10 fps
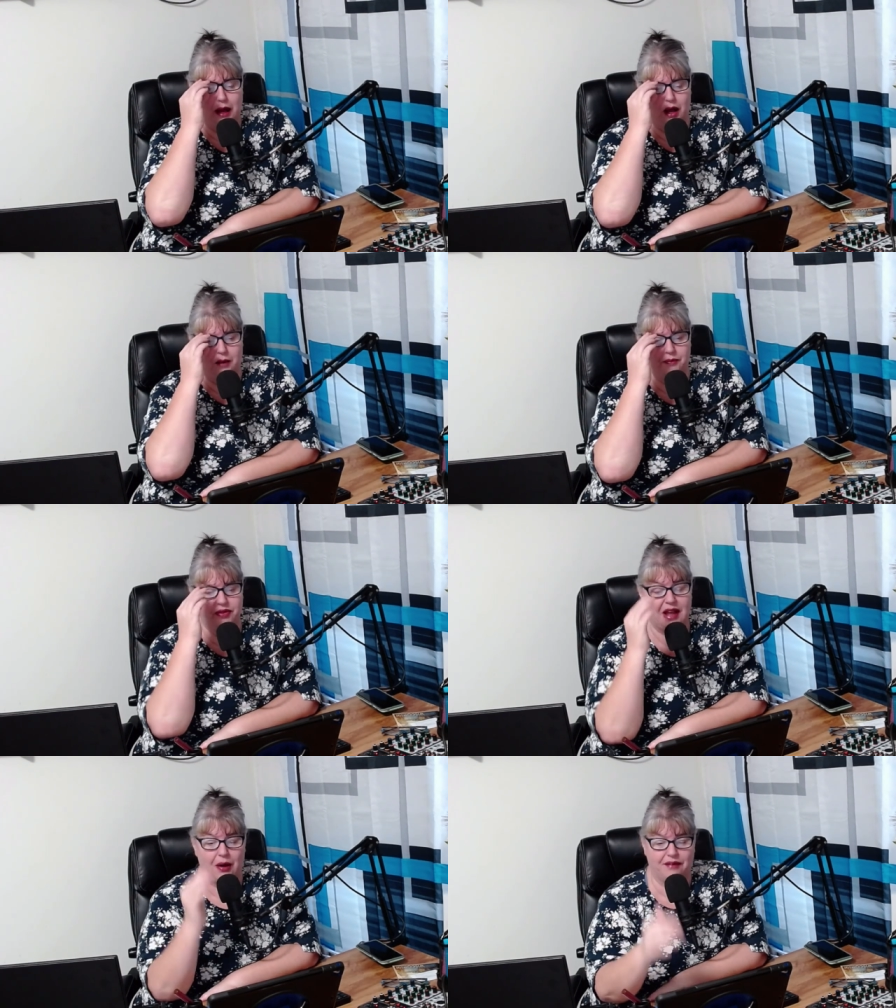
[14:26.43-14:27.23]
Um,
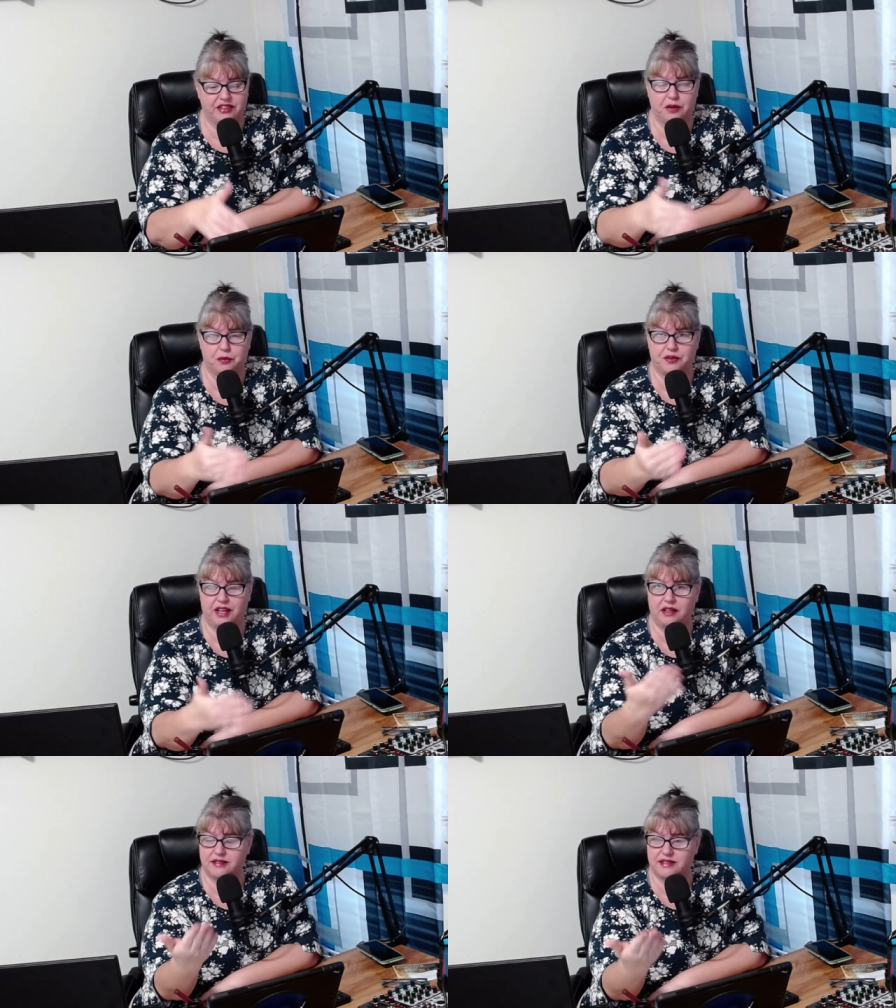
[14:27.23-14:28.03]
now, obviously,
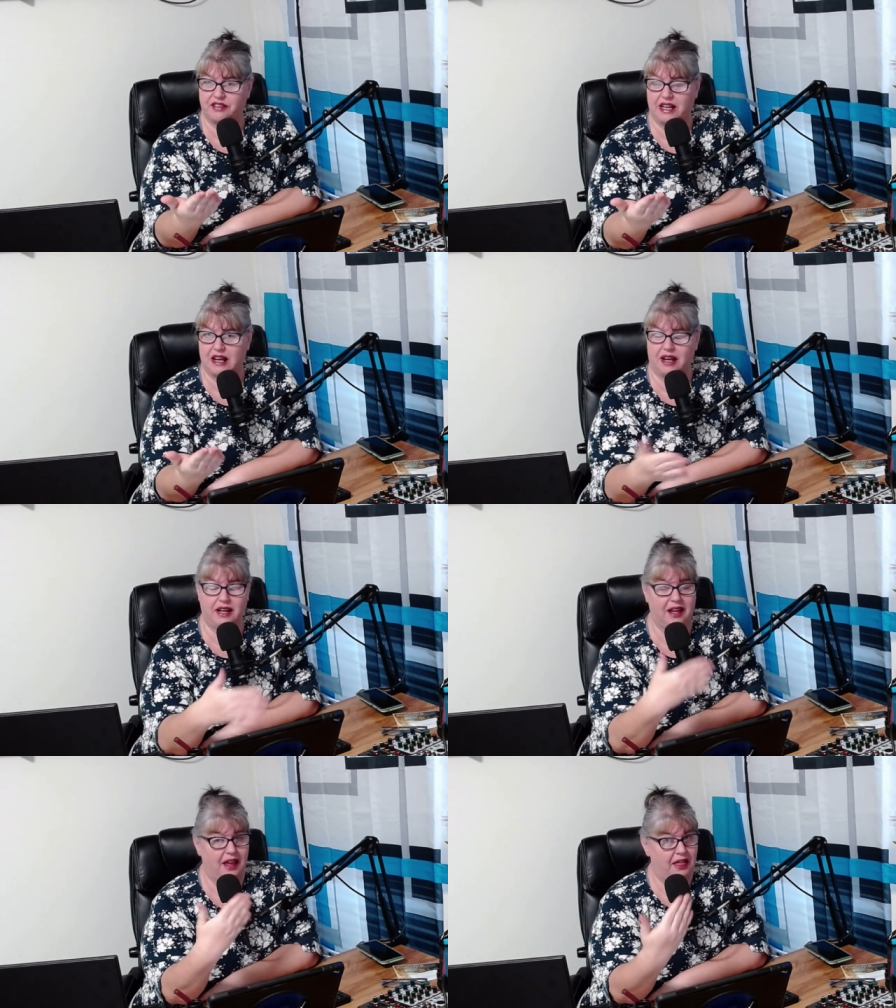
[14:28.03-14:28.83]
Racine,
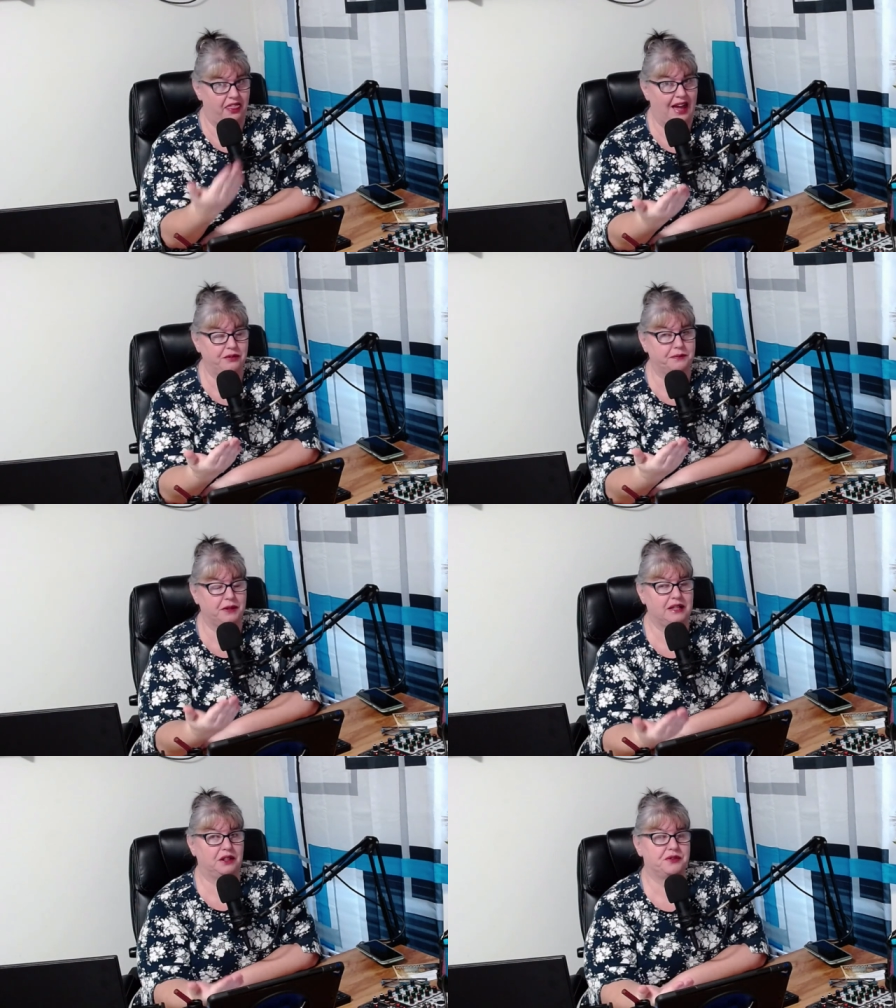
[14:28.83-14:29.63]
79, that was
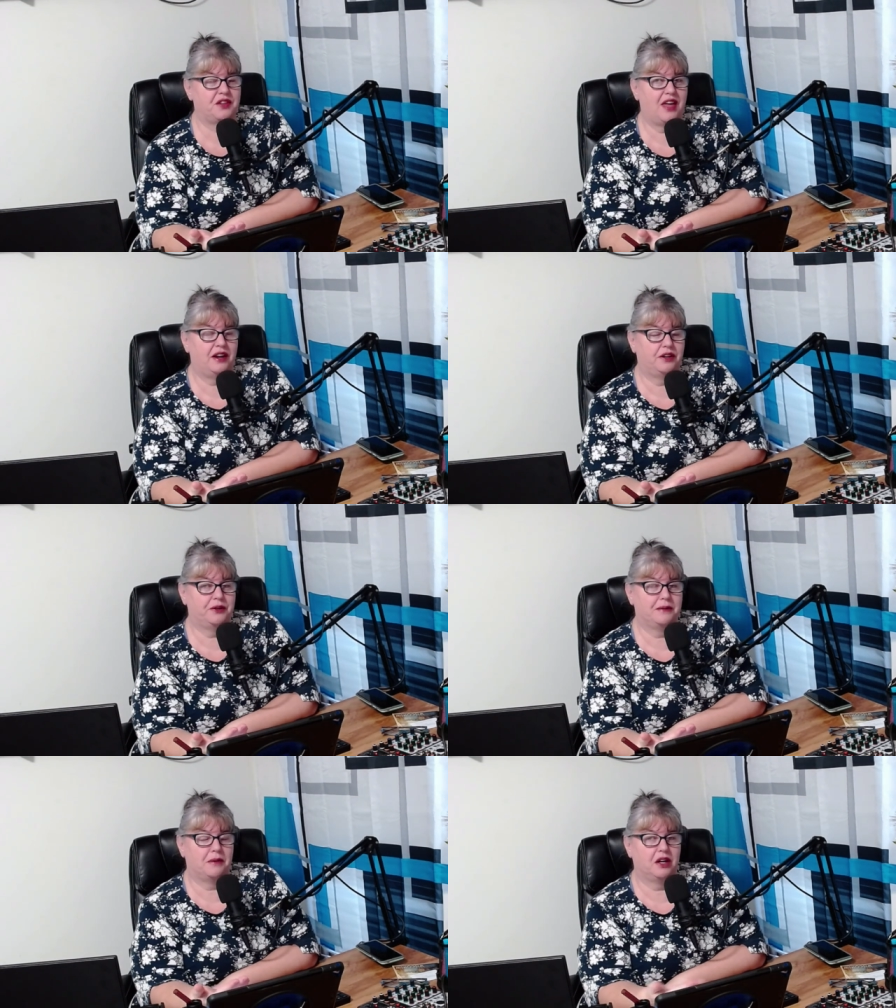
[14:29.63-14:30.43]
pretty close to that
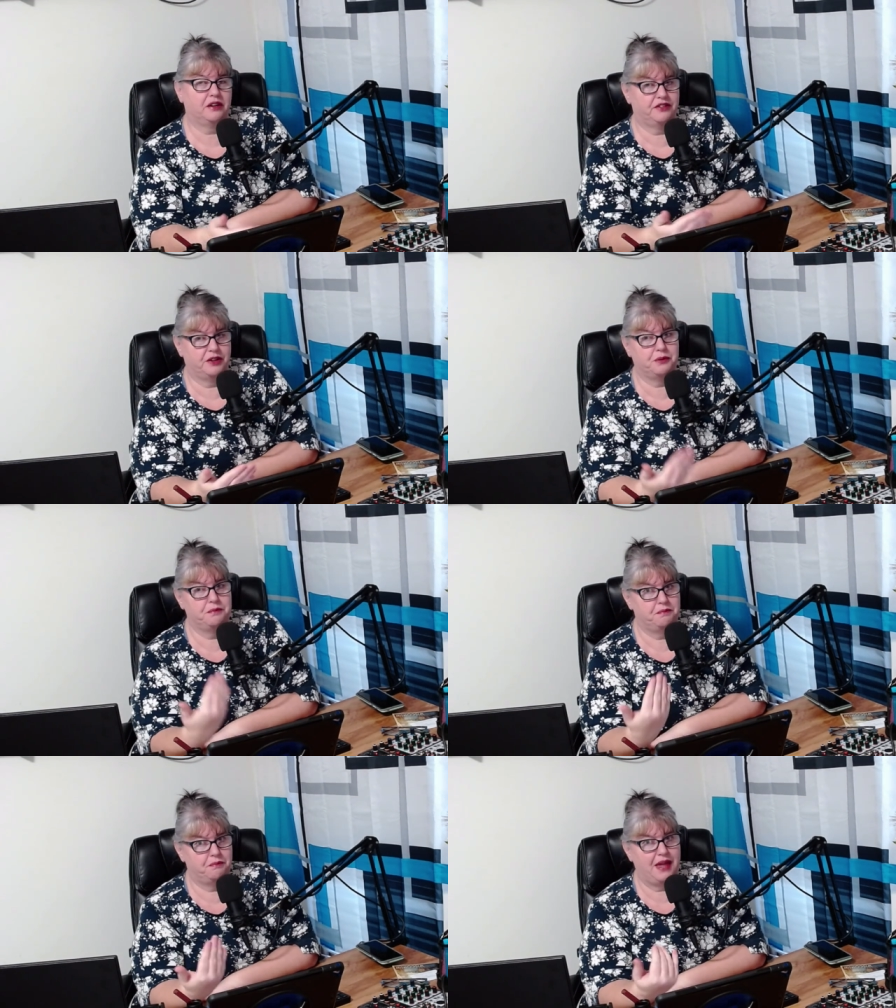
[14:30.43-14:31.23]
100 mark.
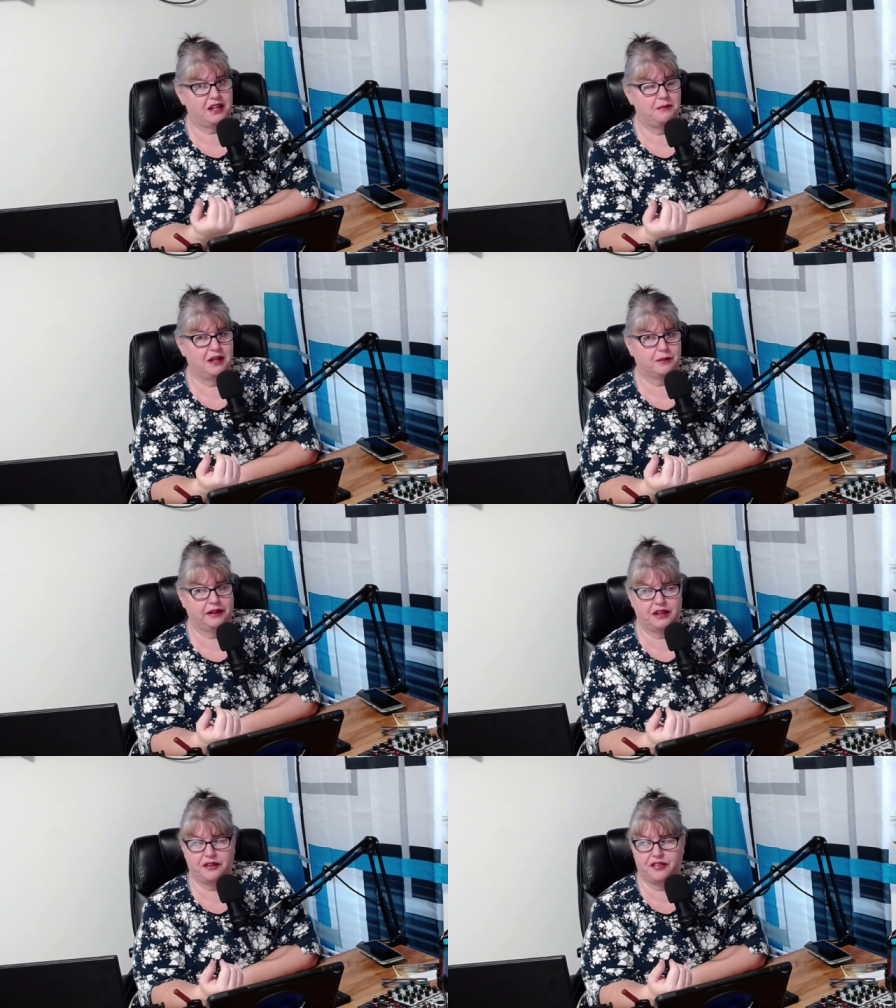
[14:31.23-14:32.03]
So, that could be a
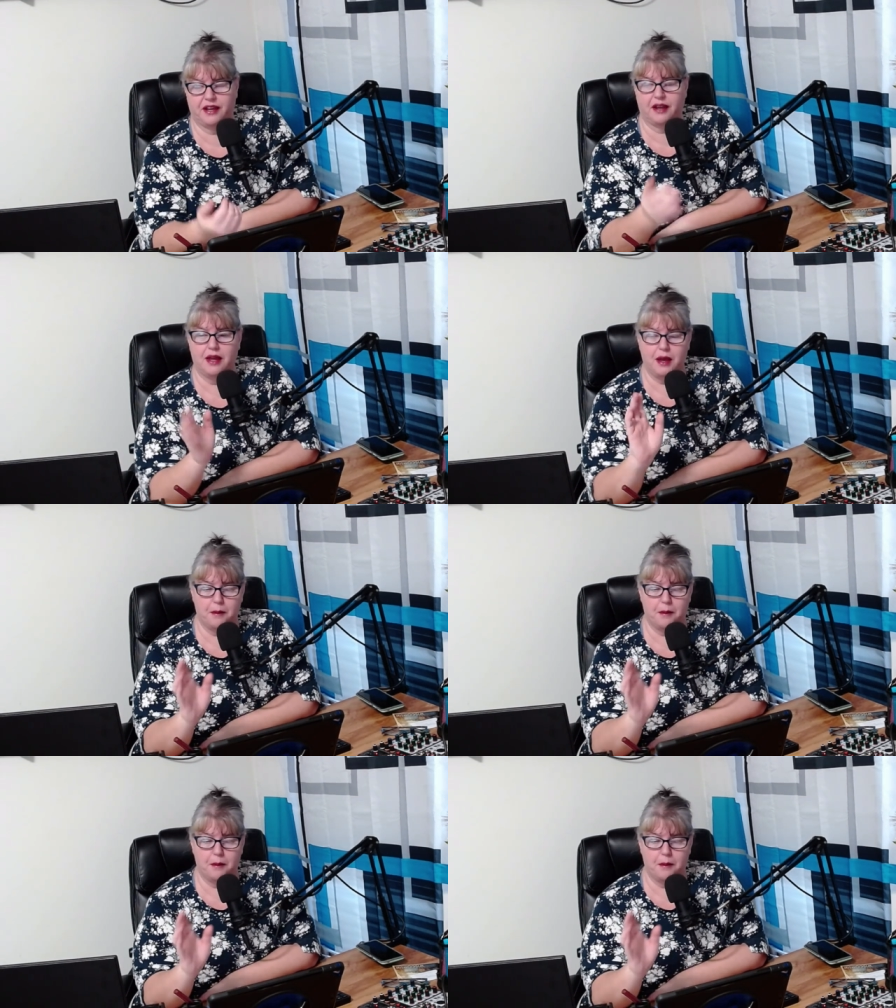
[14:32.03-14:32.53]
really good thing.